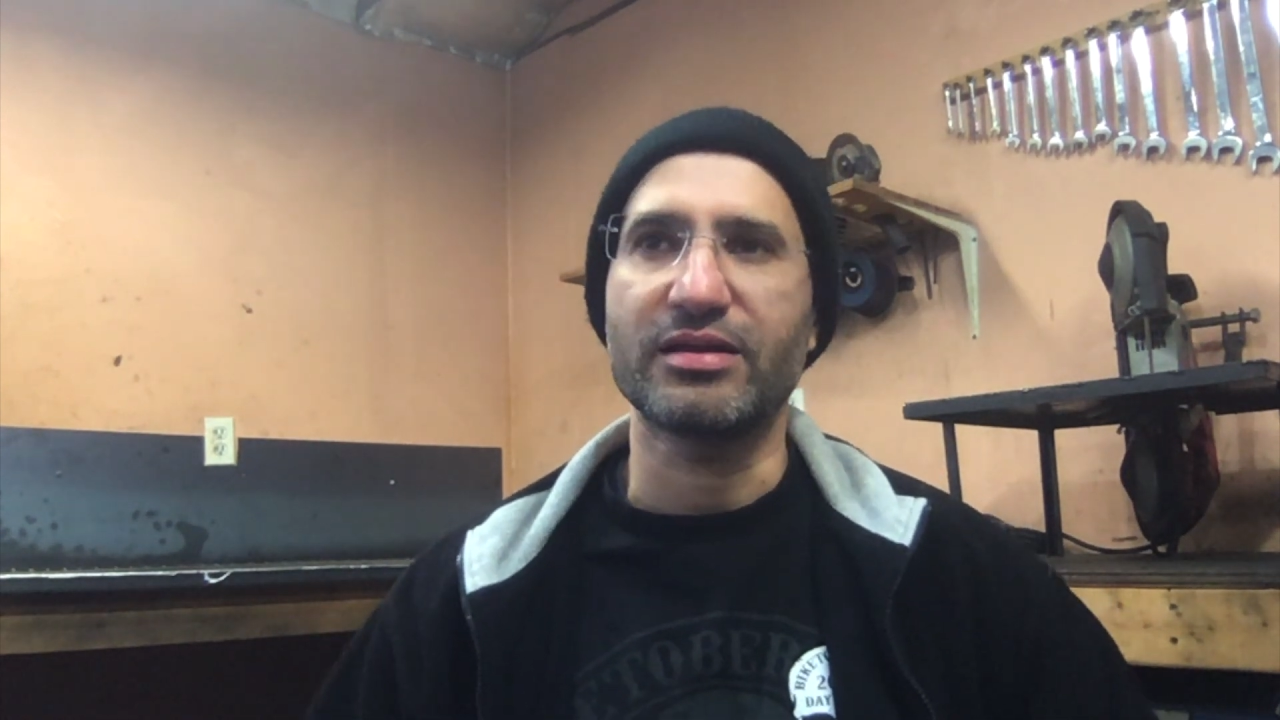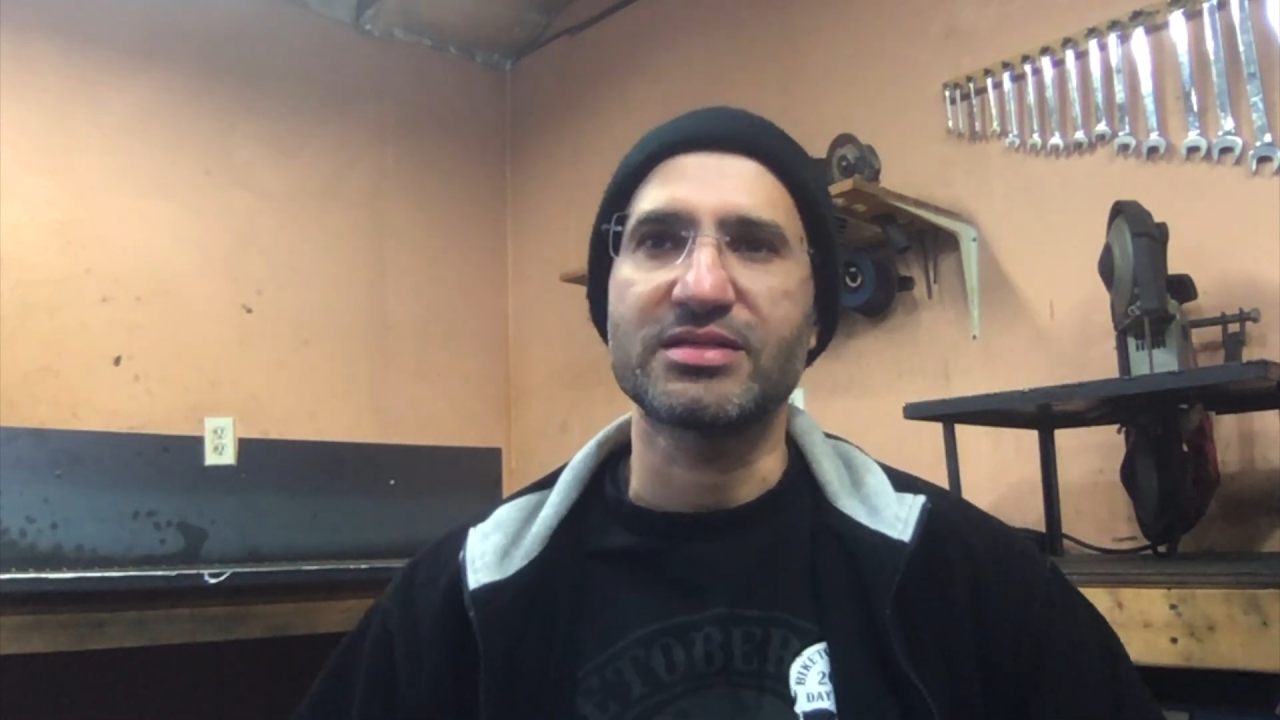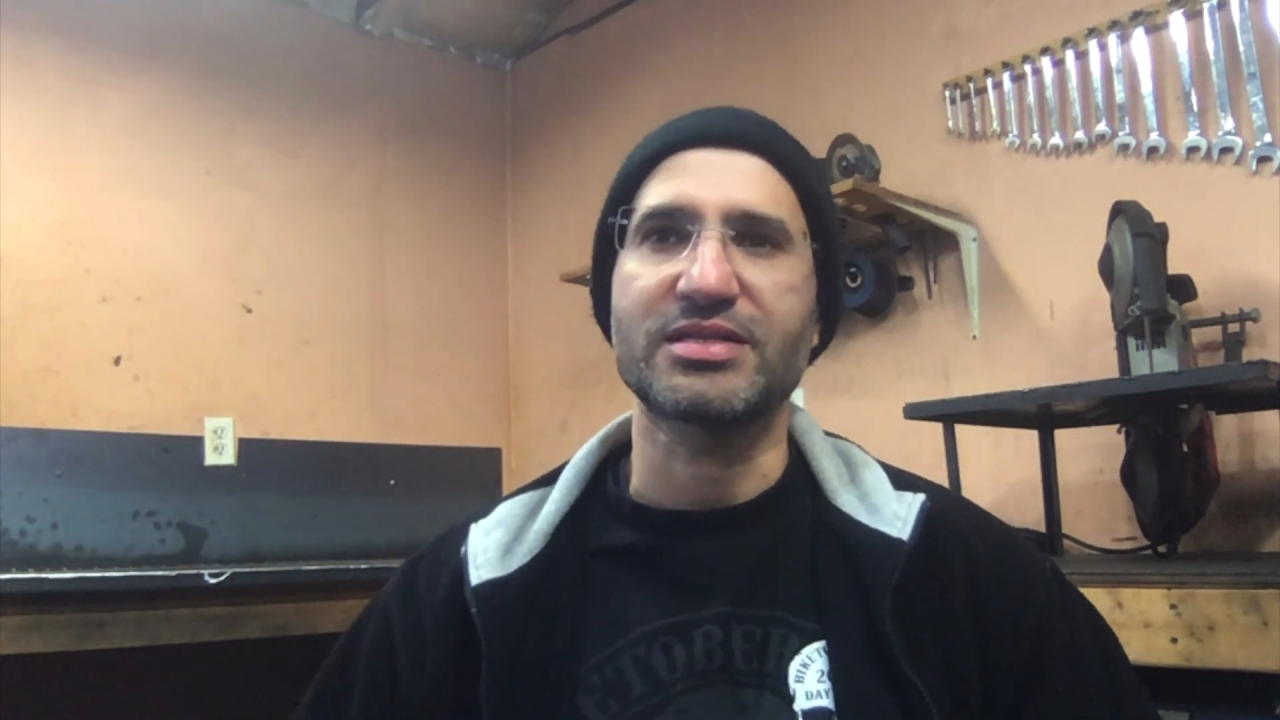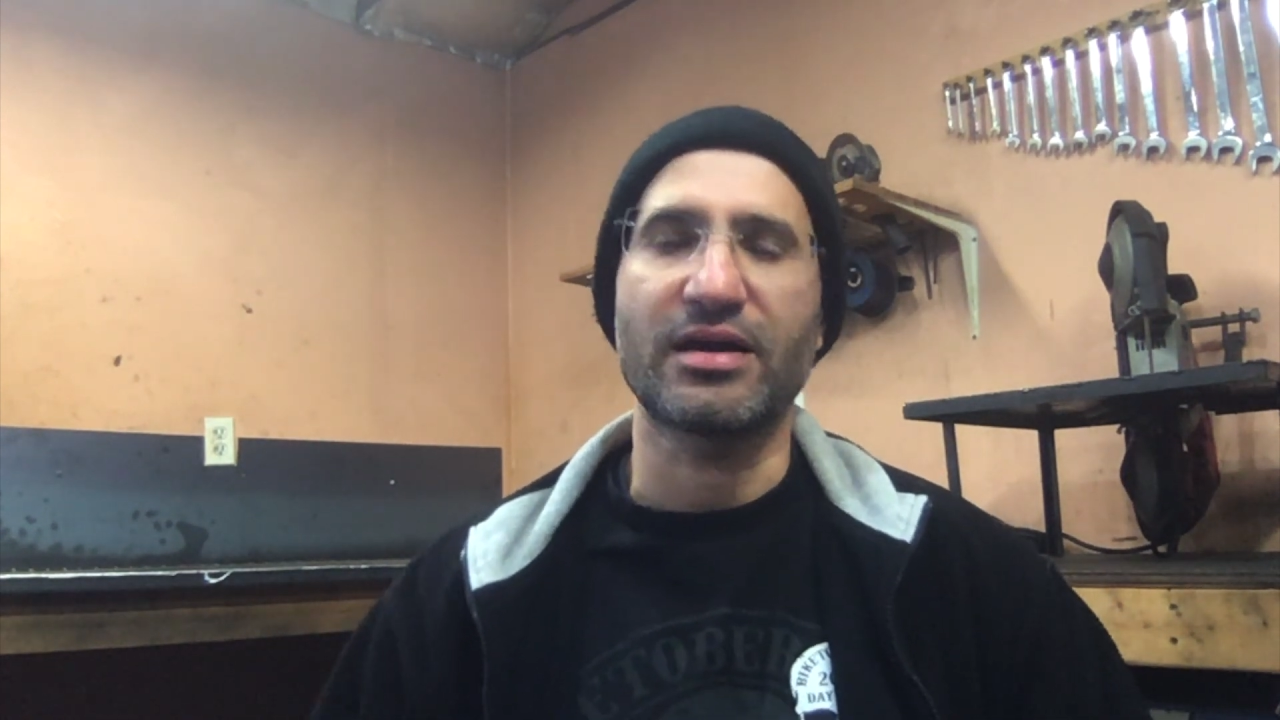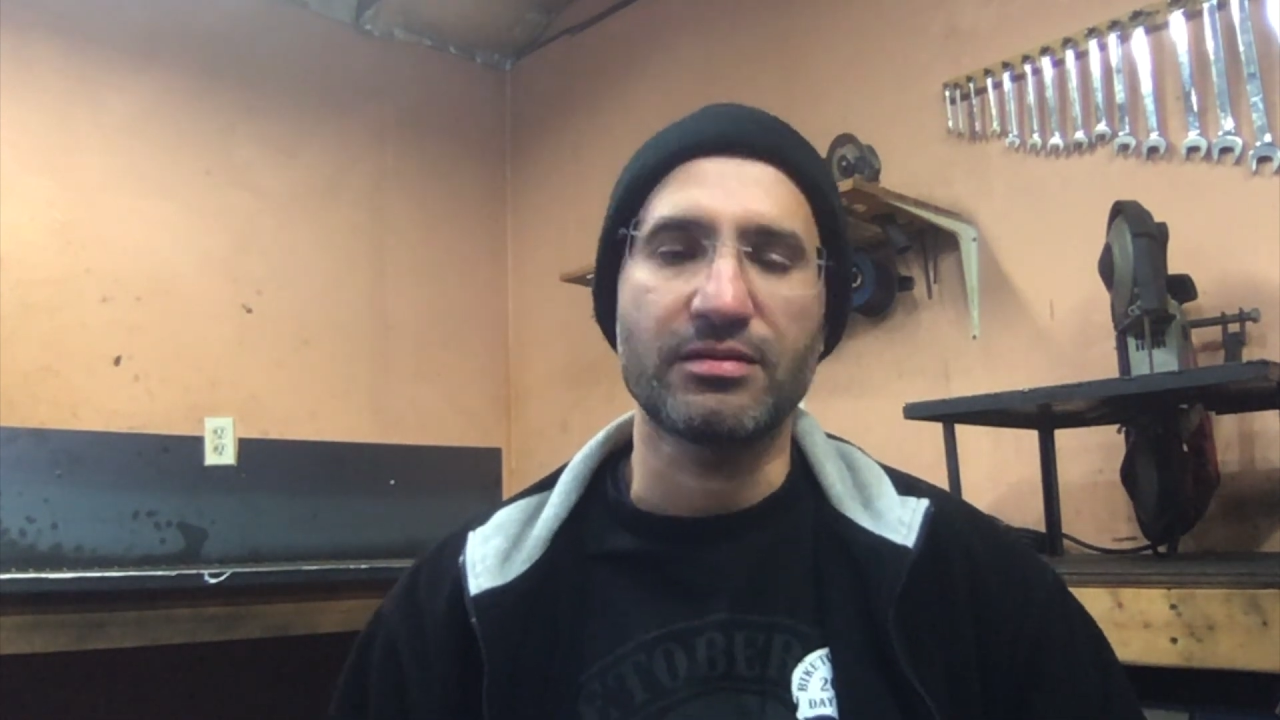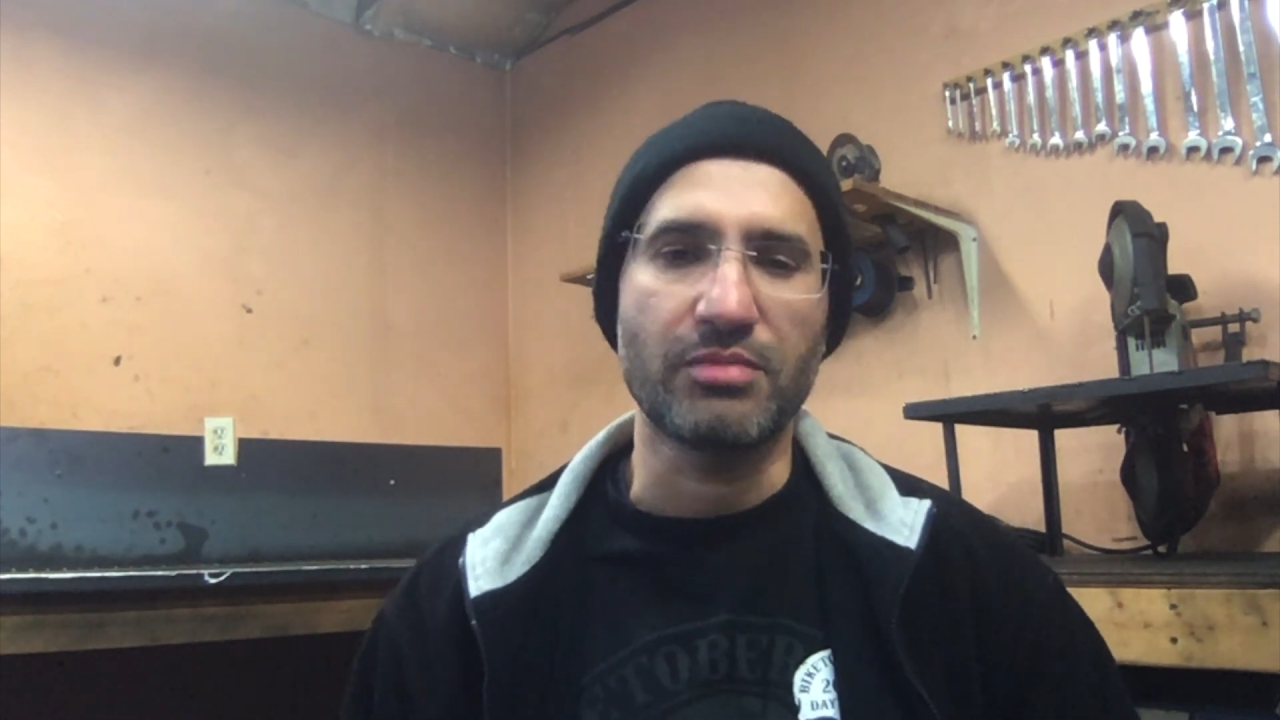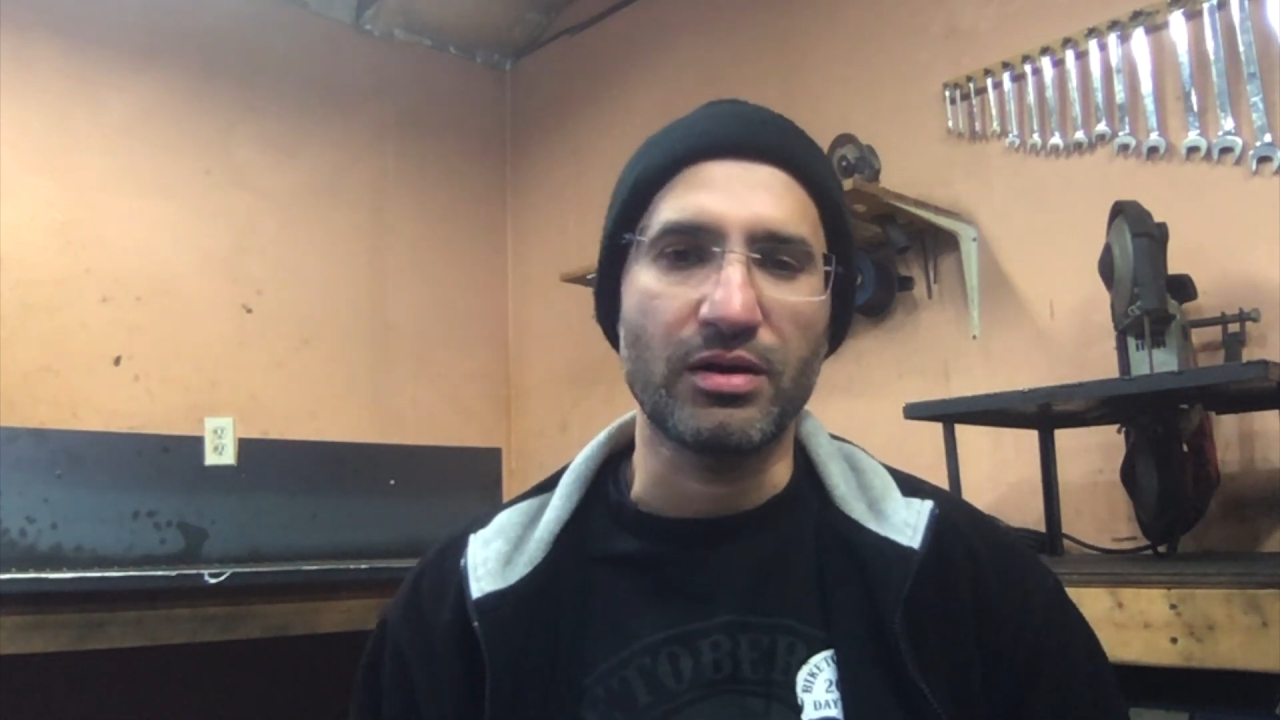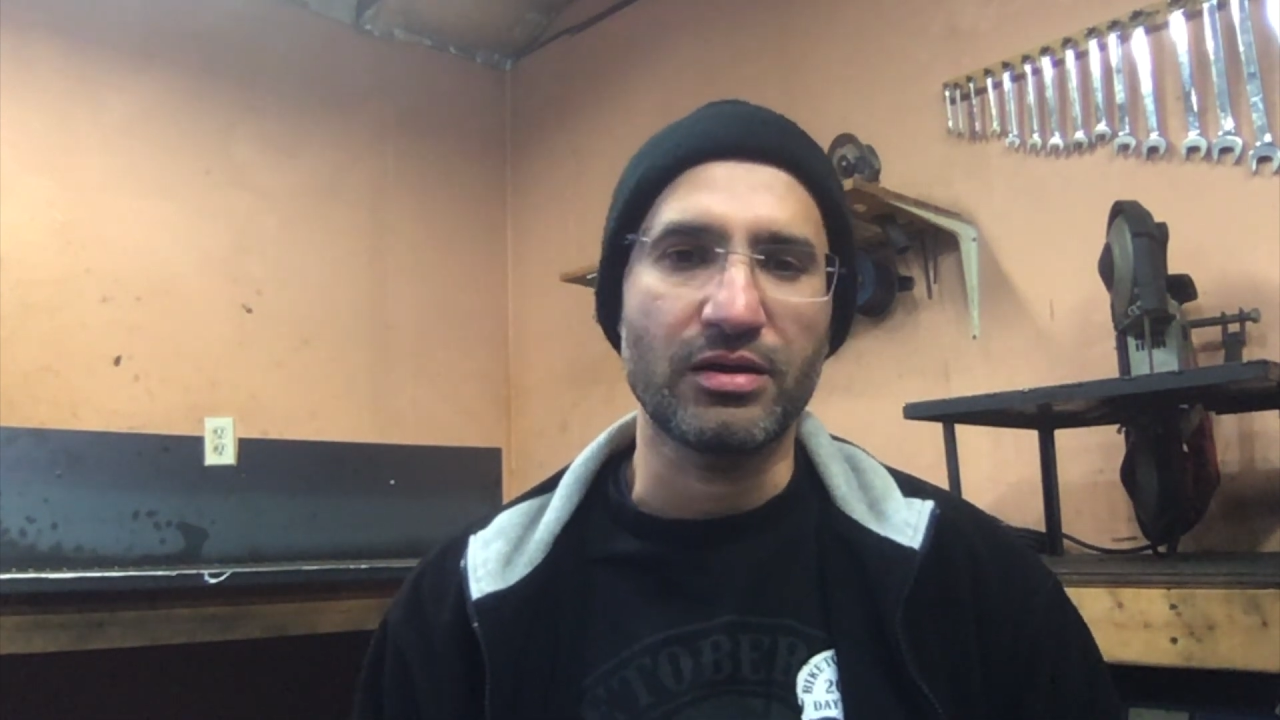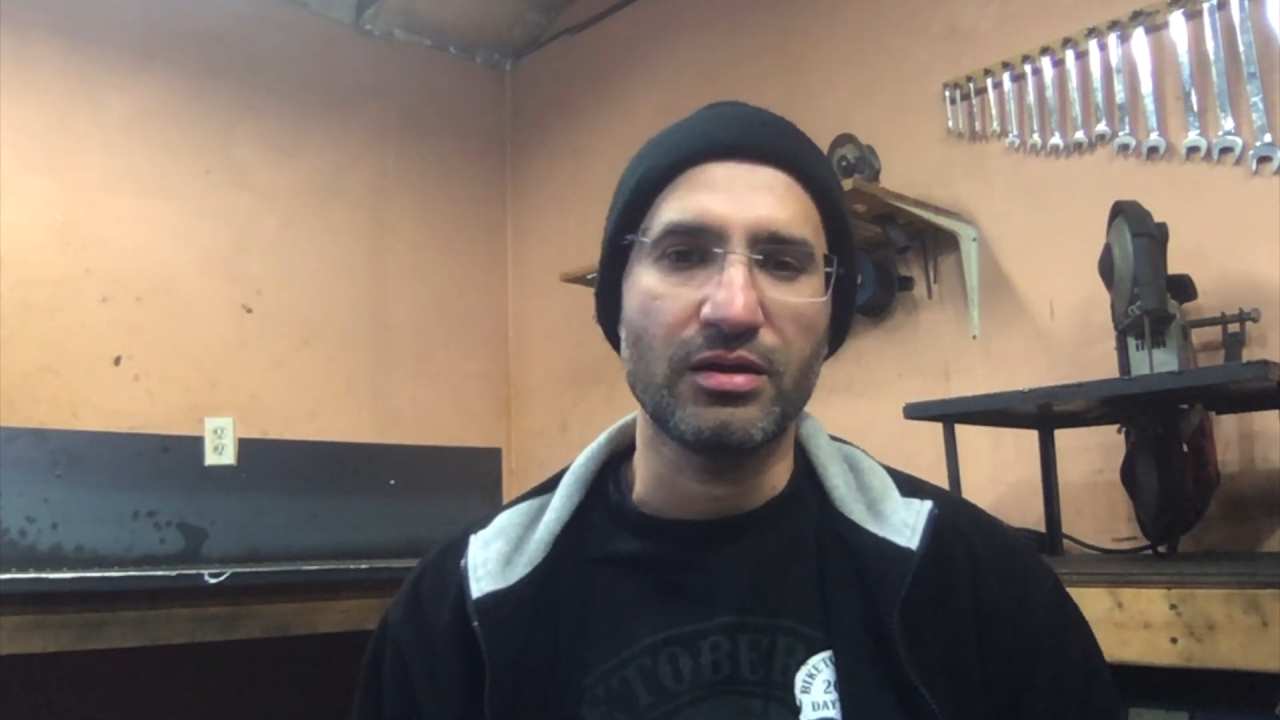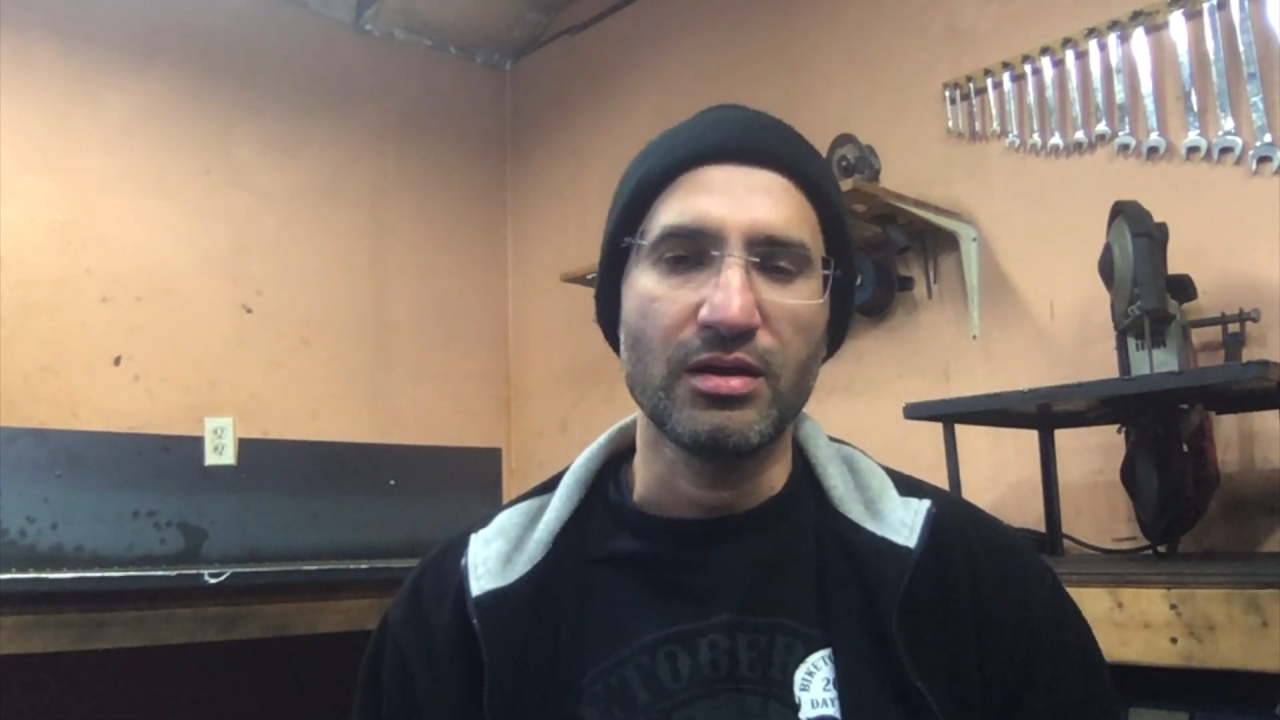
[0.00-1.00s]
inside the
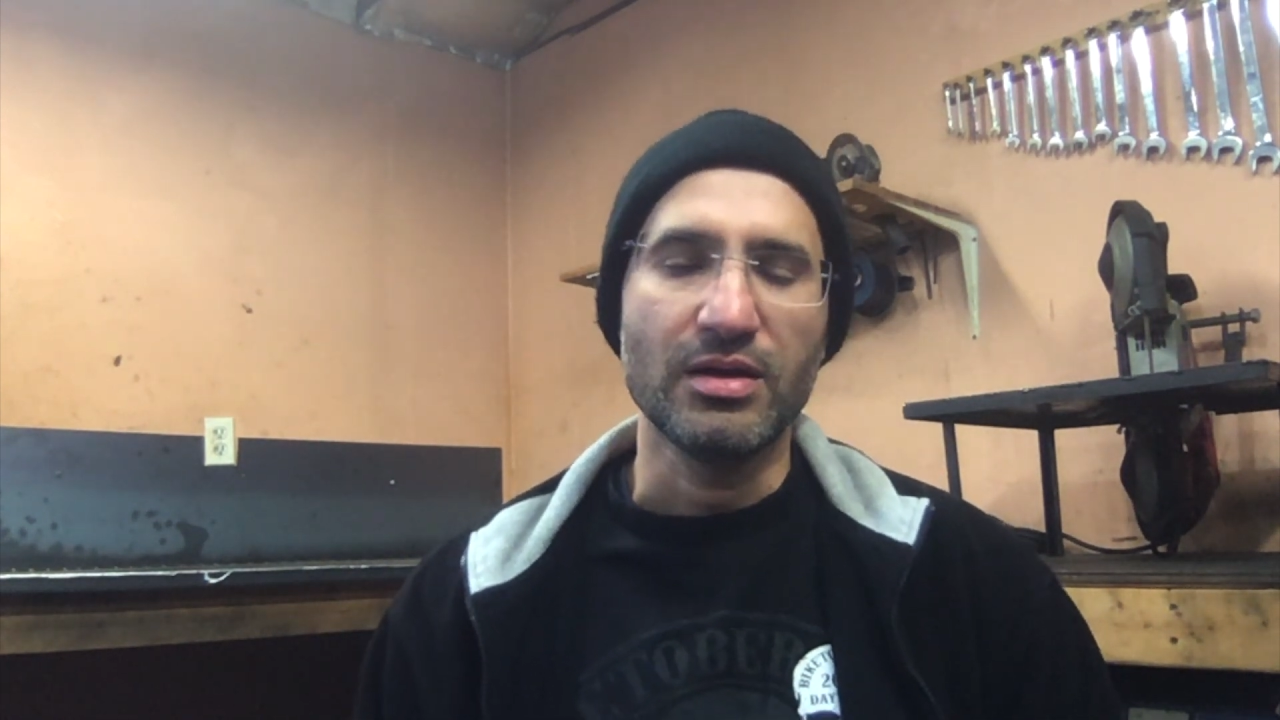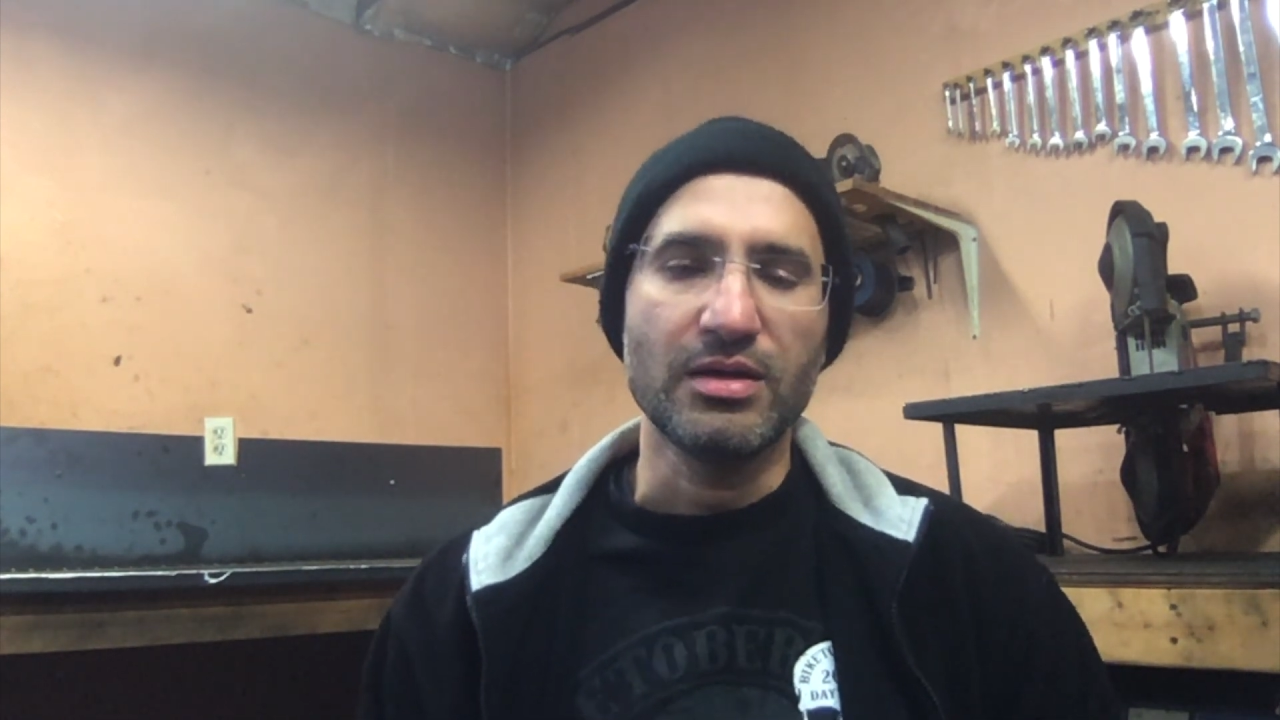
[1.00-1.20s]
buggy.